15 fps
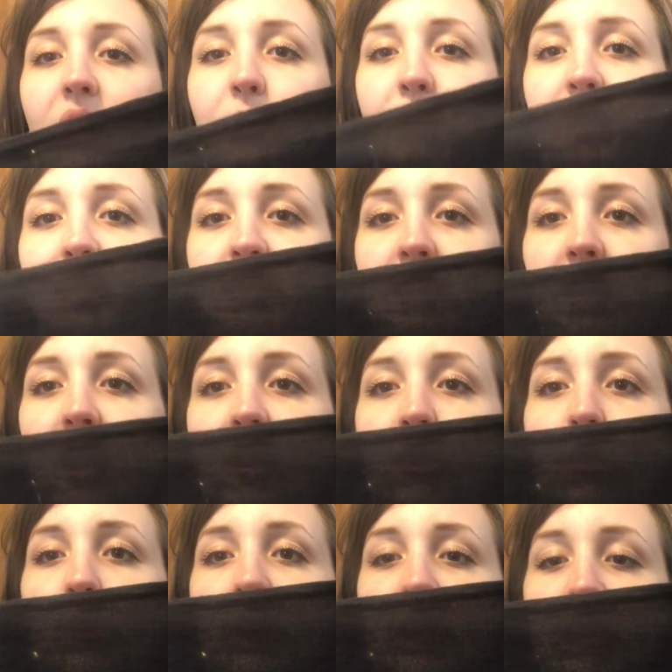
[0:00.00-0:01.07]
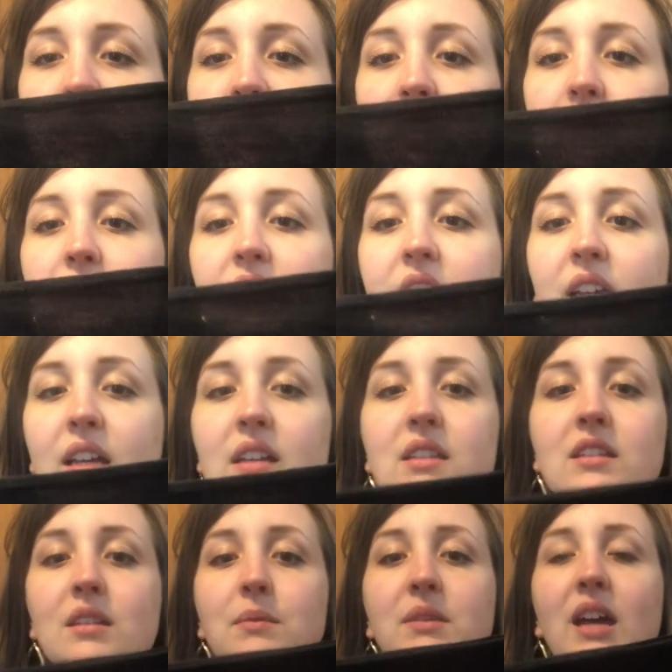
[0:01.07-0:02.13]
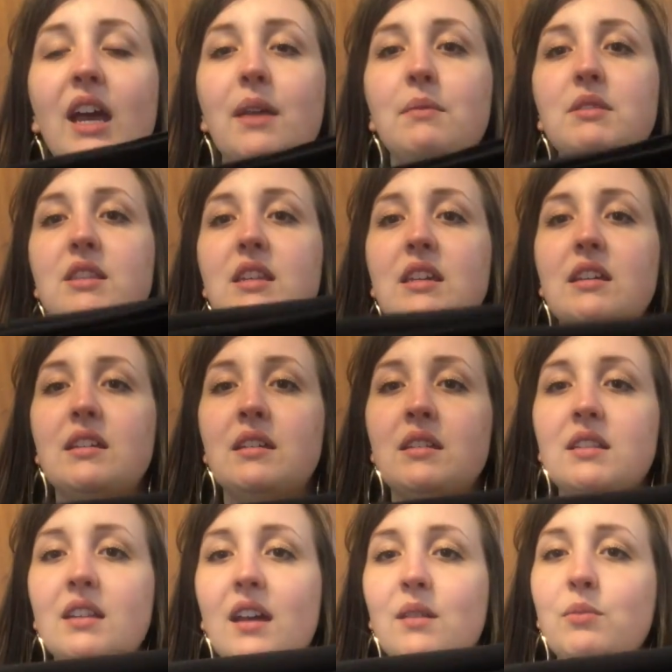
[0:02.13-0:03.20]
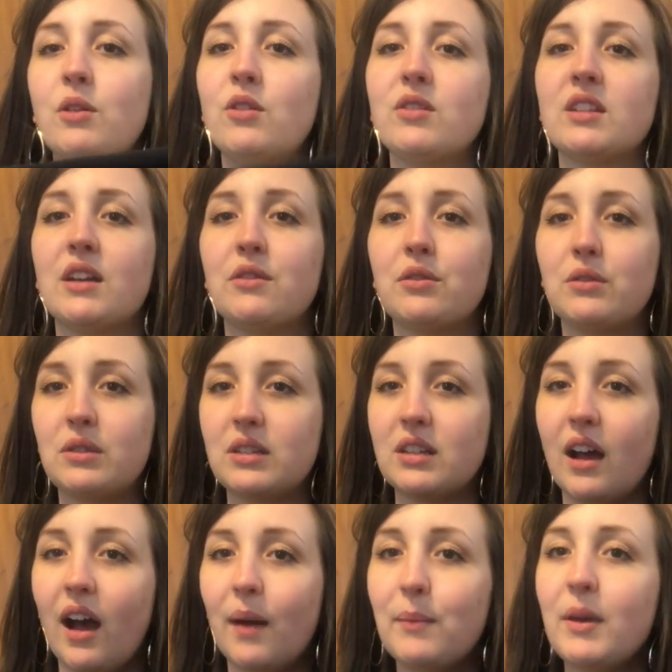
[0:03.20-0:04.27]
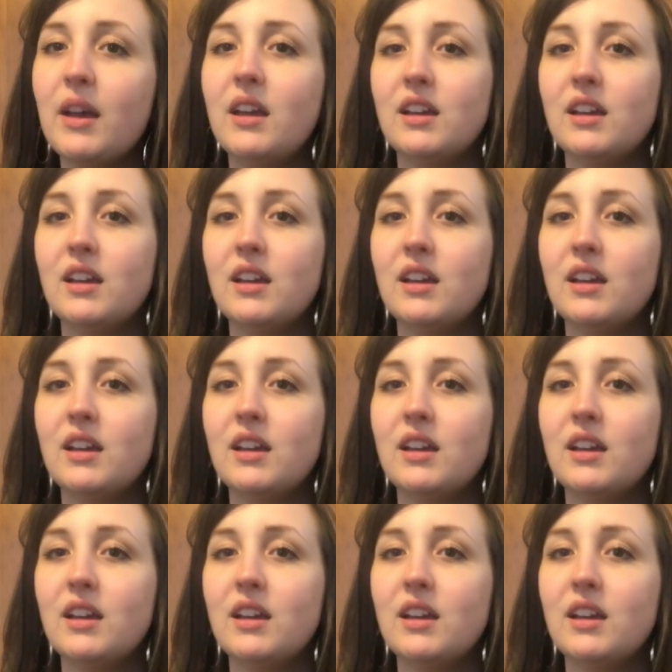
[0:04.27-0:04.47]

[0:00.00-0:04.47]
is not quite even, and sometimes the inside pokes out through the top.